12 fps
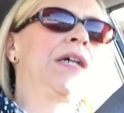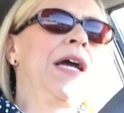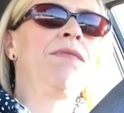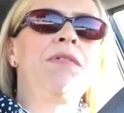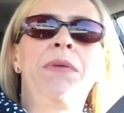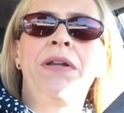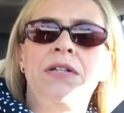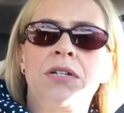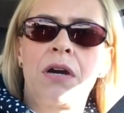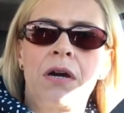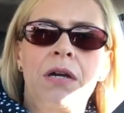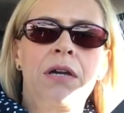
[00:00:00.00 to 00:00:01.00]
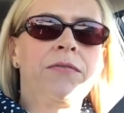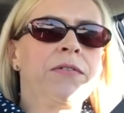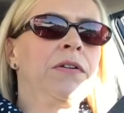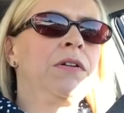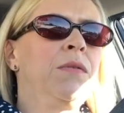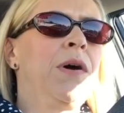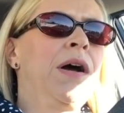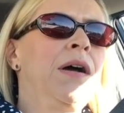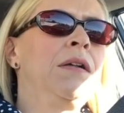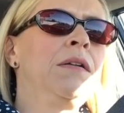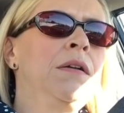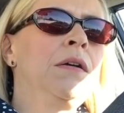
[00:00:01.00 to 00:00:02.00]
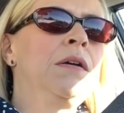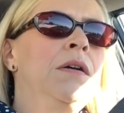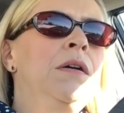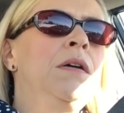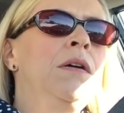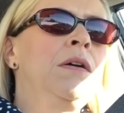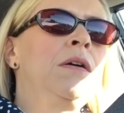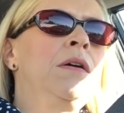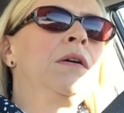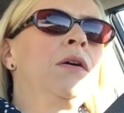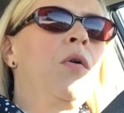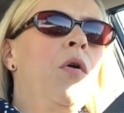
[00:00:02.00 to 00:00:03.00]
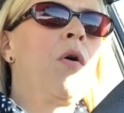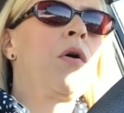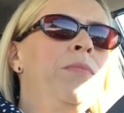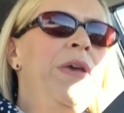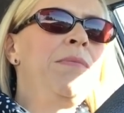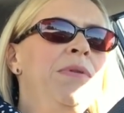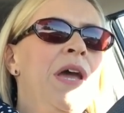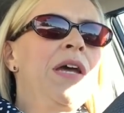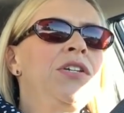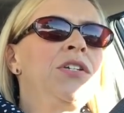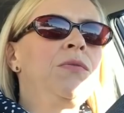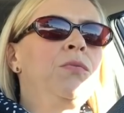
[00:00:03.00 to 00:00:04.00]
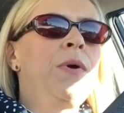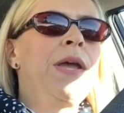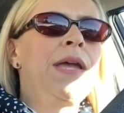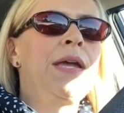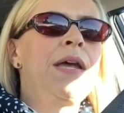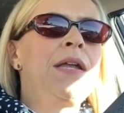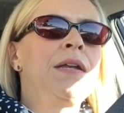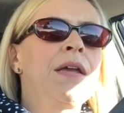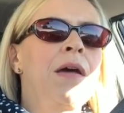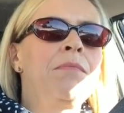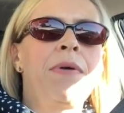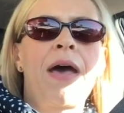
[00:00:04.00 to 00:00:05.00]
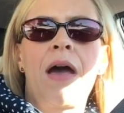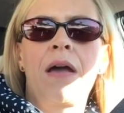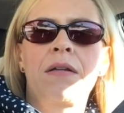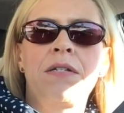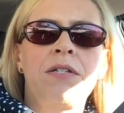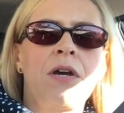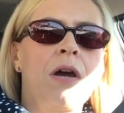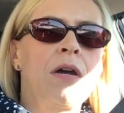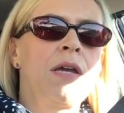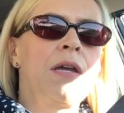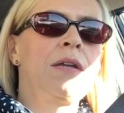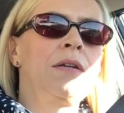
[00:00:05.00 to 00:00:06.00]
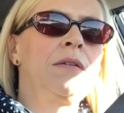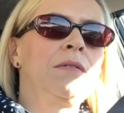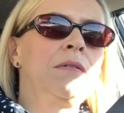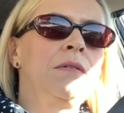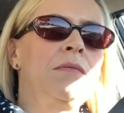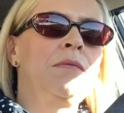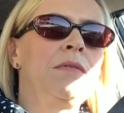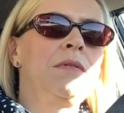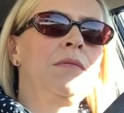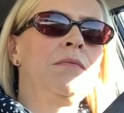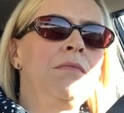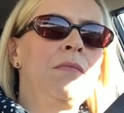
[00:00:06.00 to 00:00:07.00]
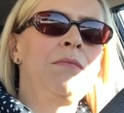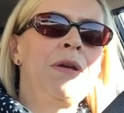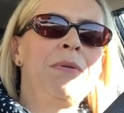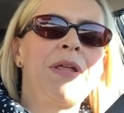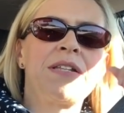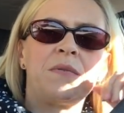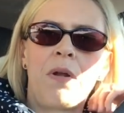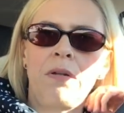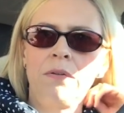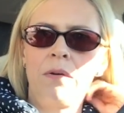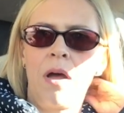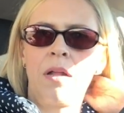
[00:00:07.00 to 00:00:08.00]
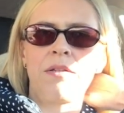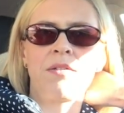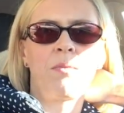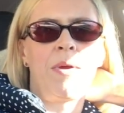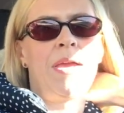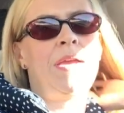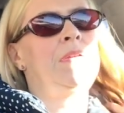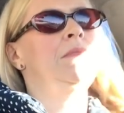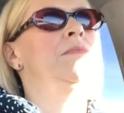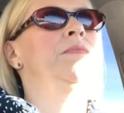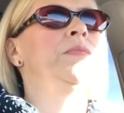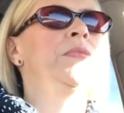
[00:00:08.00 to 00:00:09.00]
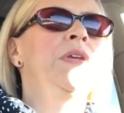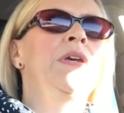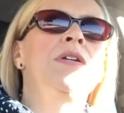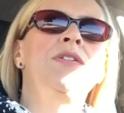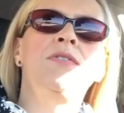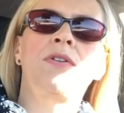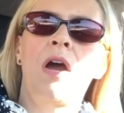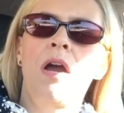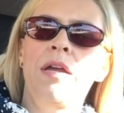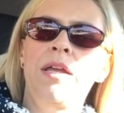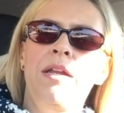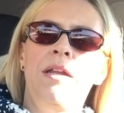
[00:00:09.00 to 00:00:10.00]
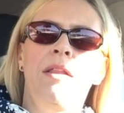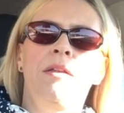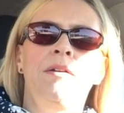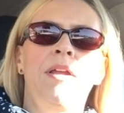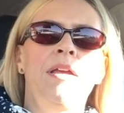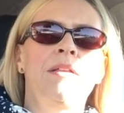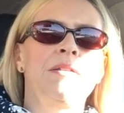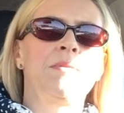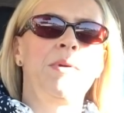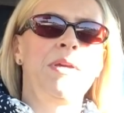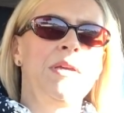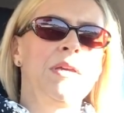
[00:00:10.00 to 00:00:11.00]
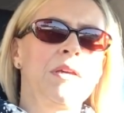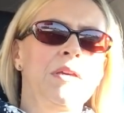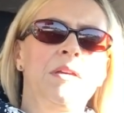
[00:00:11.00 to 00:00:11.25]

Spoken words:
I haven't been in Target for a little while. Or maybe I should wait and come back to Target. Maybe that's what I'll do. I'll just wait. Do Target another day this week.